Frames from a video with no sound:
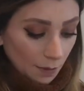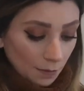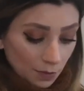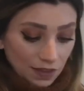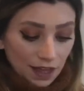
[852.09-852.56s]

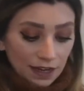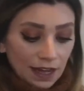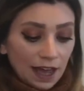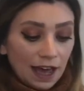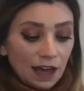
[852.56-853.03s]
We then
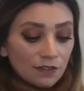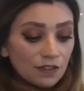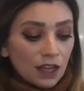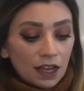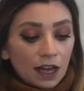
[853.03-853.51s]
have
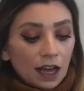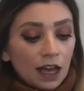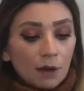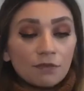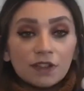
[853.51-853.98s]
a
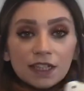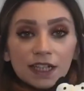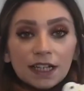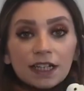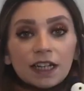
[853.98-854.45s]

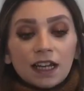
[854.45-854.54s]
comforter.